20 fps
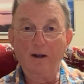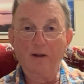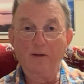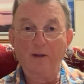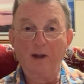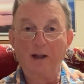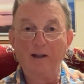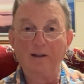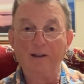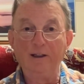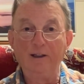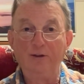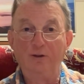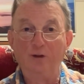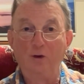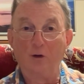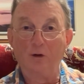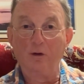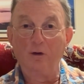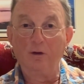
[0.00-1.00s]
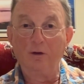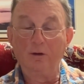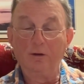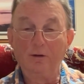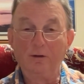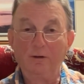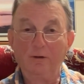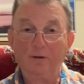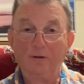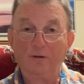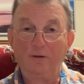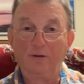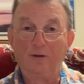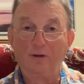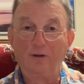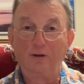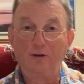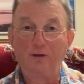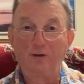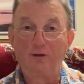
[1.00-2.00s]
That leads on to
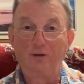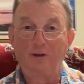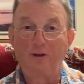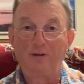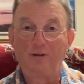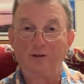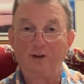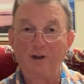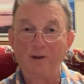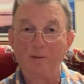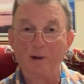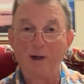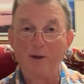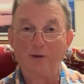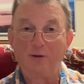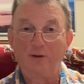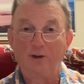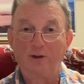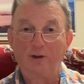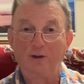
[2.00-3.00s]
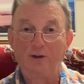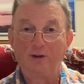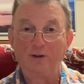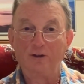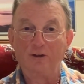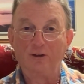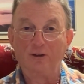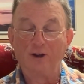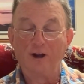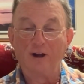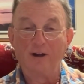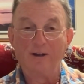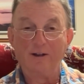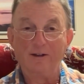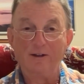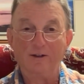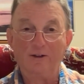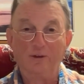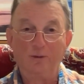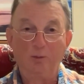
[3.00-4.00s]
the suggestion about citizen
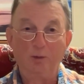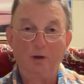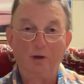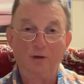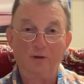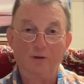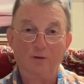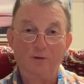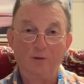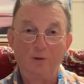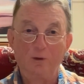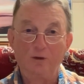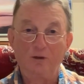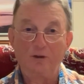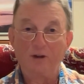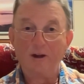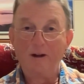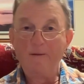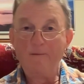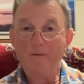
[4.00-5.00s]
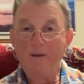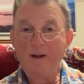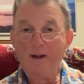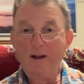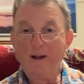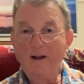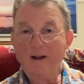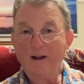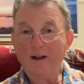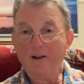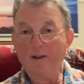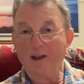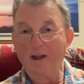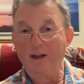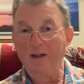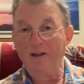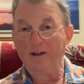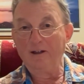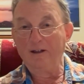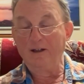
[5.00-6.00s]
science because, of course,
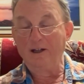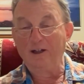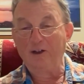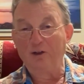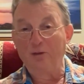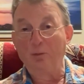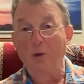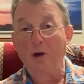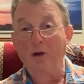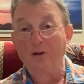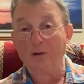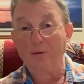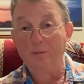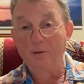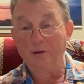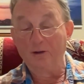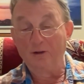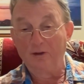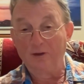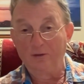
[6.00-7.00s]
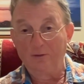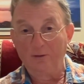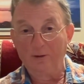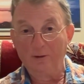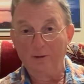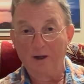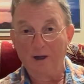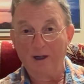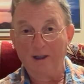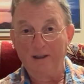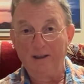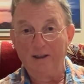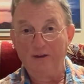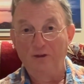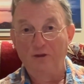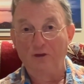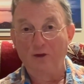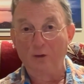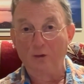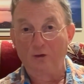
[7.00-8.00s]
that experiment, if you like, is
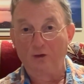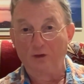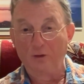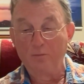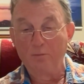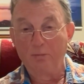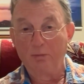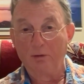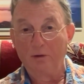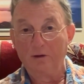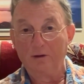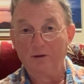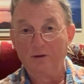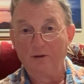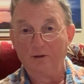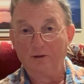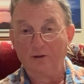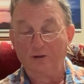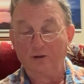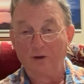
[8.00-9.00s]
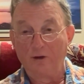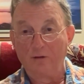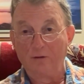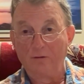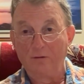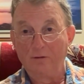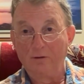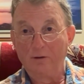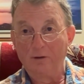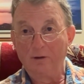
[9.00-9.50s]
so simple and so